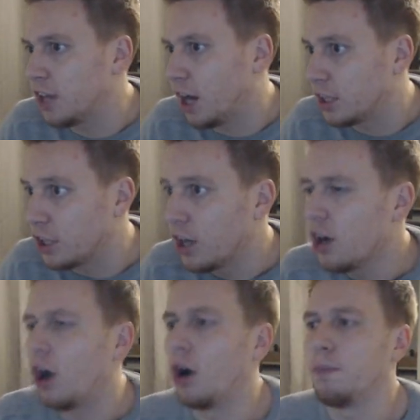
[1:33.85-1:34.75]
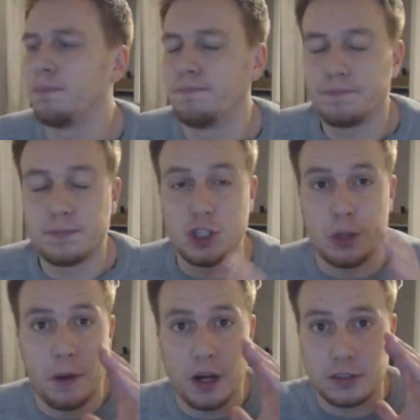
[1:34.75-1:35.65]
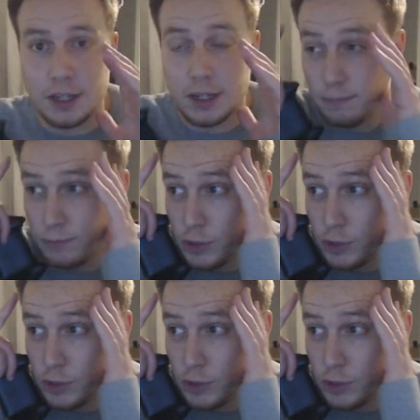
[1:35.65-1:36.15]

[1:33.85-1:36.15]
touch. Oh, should have passed it.